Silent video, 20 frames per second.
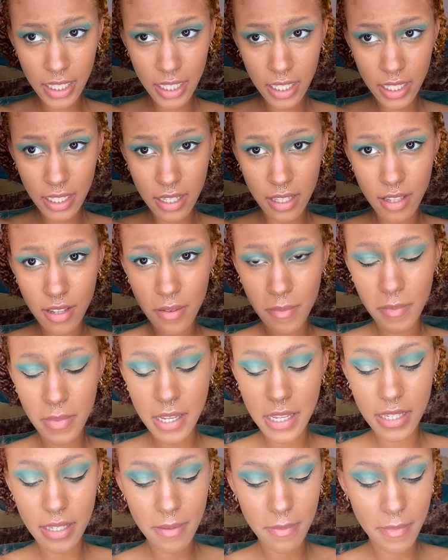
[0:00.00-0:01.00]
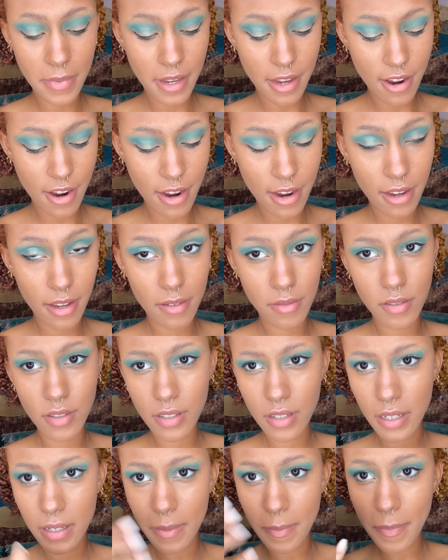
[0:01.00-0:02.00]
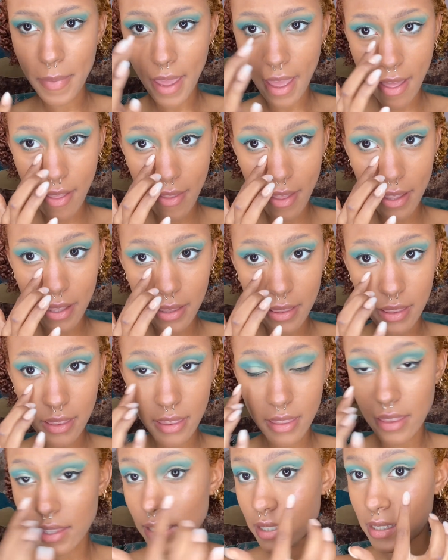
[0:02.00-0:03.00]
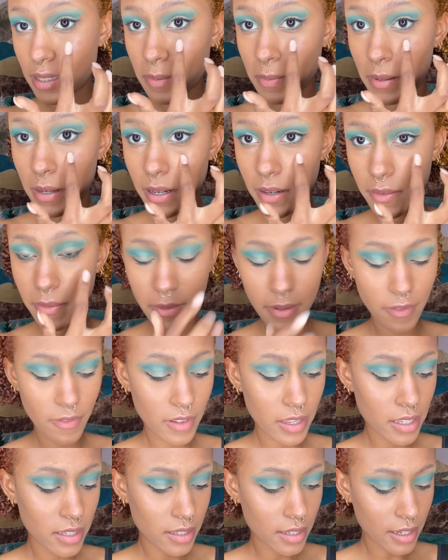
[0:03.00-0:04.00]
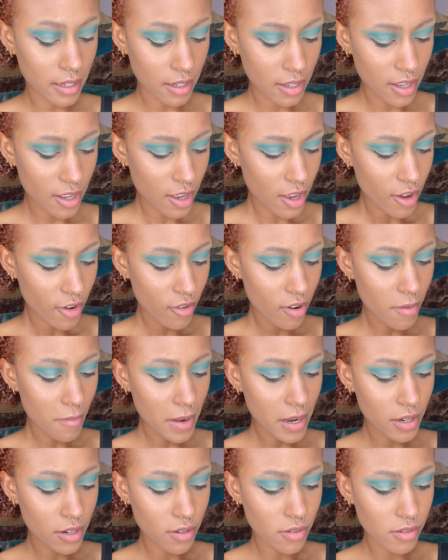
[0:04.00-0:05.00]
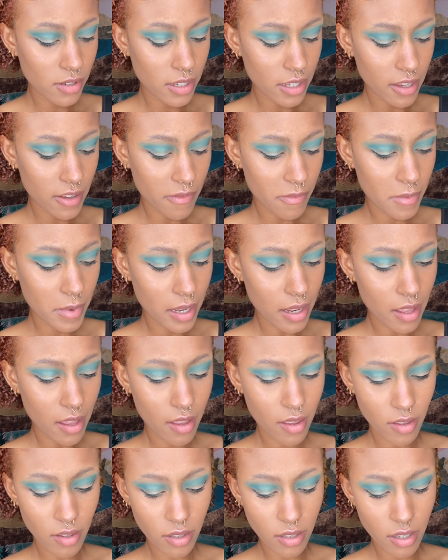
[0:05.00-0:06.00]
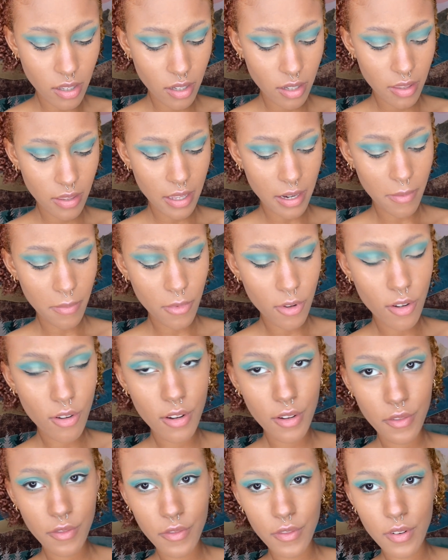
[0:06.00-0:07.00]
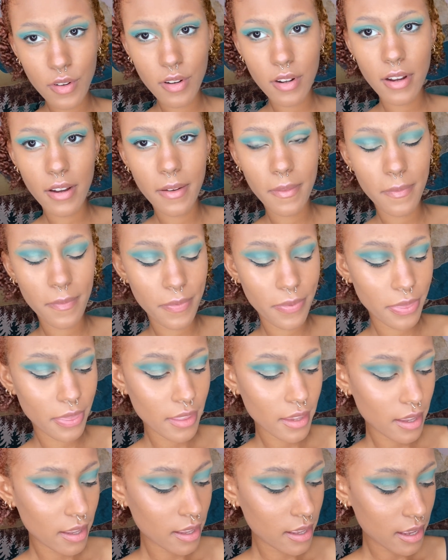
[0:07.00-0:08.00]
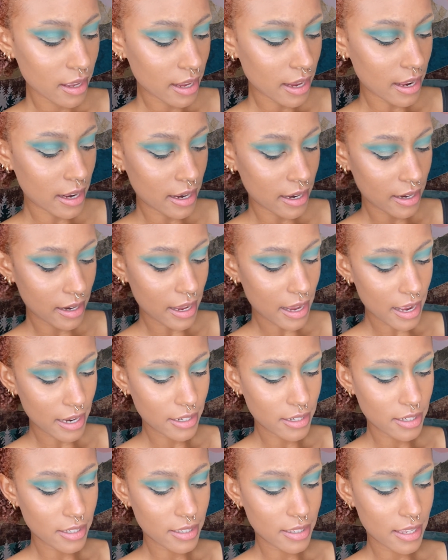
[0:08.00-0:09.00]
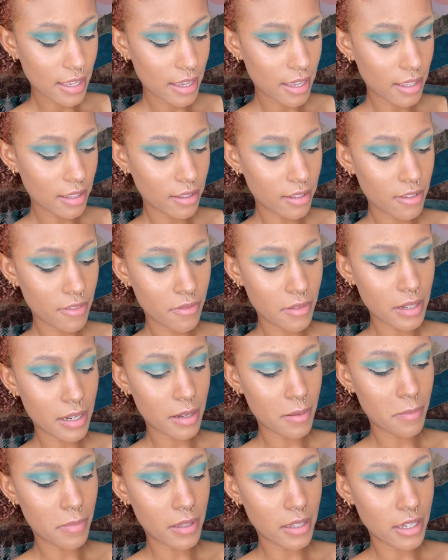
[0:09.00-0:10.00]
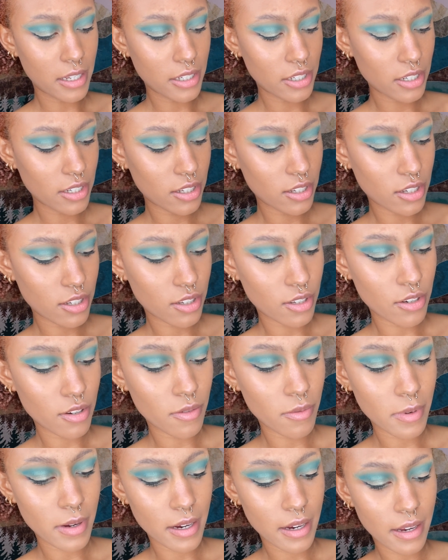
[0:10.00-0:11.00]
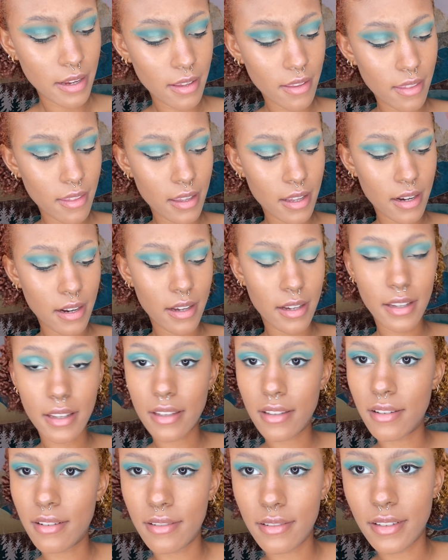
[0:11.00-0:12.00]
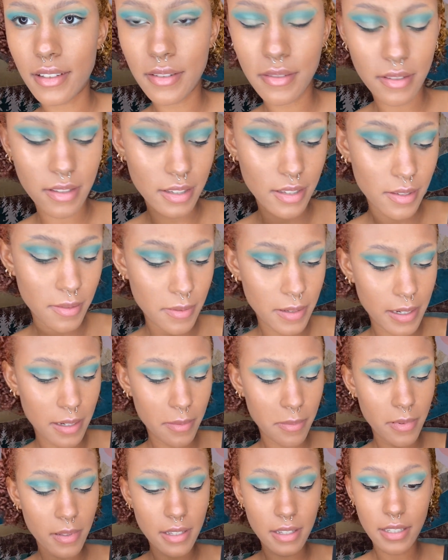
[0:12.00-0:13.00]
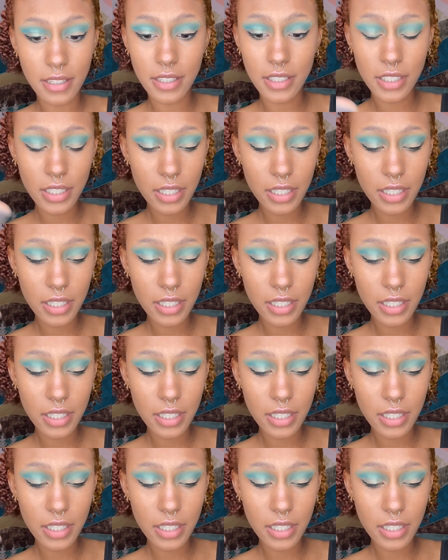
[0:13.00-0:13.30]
color in Blazin Berry. I'm just gonna pat like this part of my face, like on my nose, to give me that look that I'm going for. And I just can't live without blush. There's just no way that I could do this without blush.